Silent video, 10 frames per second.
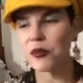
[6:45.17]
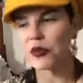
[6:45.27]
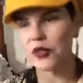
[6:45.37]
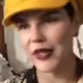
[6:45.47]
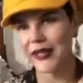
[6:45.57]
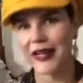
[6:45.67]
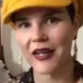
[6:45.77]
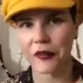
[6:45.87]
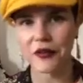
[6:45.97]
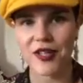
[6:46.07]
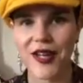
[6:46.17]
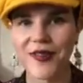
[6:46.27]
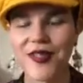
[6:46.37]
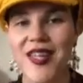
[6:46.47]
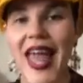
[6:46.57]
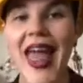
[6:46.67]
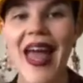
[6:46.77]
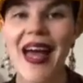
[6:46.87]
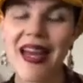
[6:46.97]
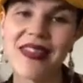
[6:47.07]
books right now. I've got tons.
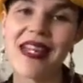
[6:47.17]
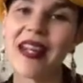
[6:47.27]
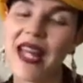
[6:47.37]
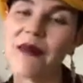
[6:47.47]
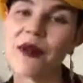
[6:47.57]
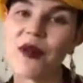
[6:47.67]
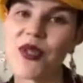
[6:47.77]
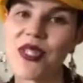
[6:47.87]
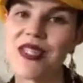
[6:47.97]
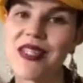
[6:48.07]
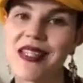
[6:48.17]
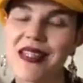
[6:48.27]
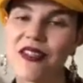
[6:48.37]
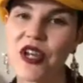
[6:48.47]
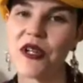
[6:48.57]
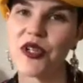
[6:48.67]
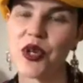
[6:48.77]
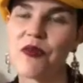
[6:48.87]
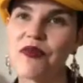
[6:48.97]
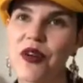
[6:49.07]
And then I came across this in the charity
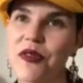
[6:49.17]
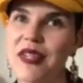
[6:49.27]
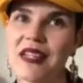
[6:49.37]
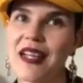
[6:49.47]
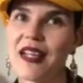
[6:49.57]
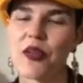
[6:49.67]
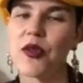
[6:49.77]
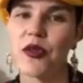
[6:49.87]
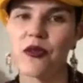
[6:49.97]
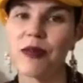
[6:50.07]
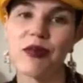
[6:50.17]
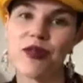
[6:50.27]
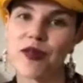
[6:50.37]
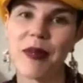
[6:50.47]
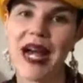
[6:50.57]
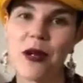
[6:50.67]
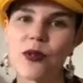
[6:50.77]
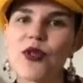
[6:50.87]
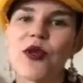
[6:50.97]
shop on the 3 books for £1.